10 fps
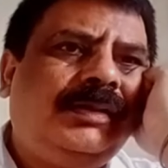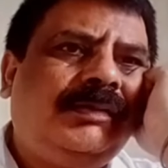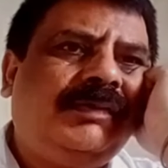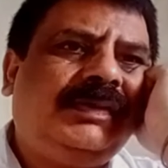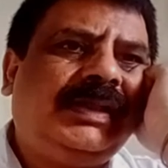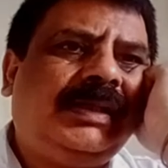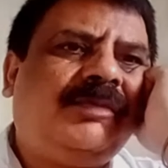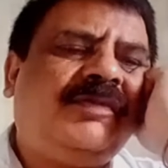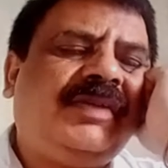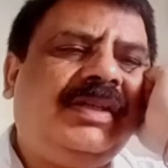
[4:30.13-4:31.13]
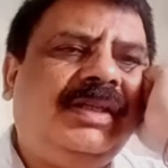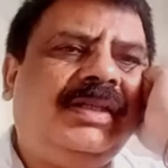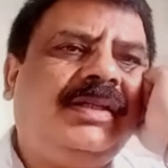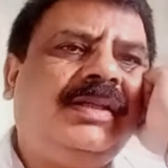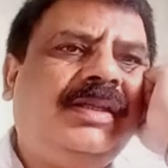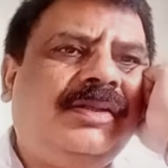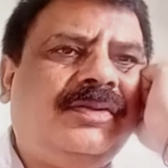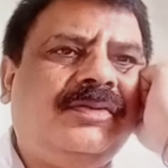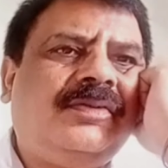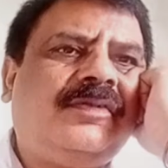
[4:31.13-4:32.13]
with the name of Indian
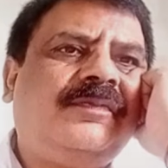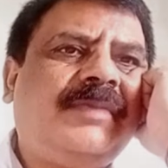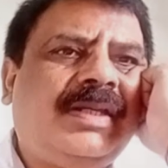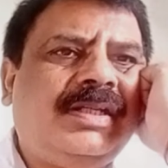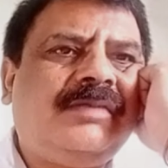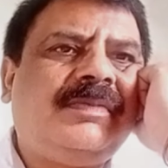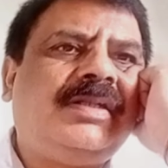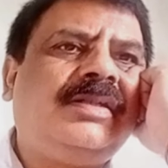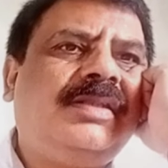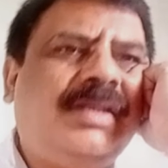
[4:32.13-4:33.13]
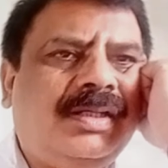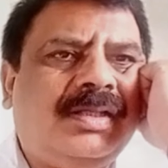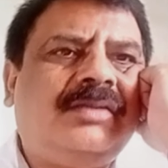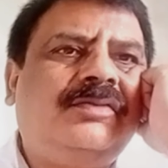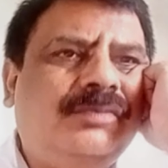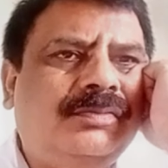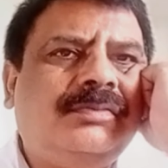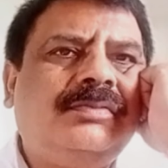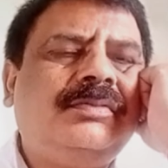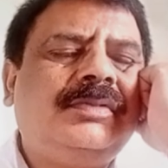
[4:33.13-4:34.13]
Institute of Management Dehradun.
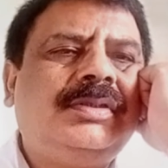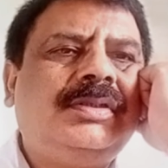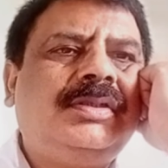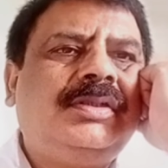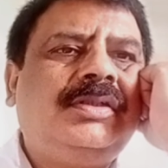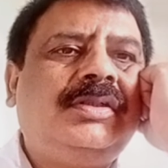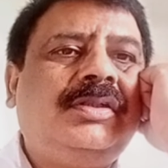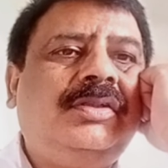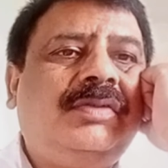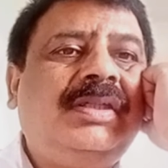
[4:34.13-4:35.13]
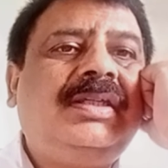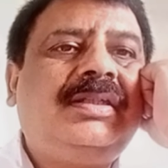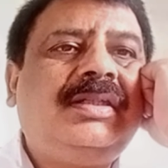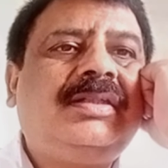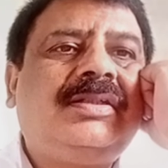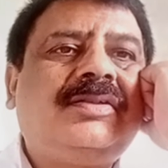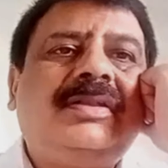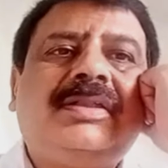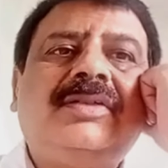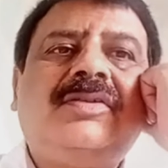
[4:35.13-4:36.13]
You think it
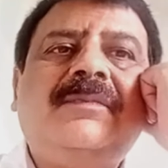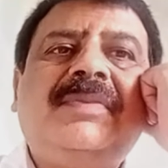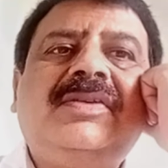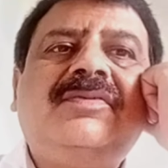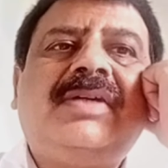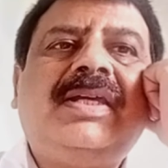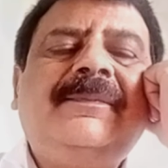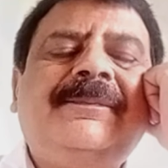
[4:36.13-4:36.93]
can compete to IM?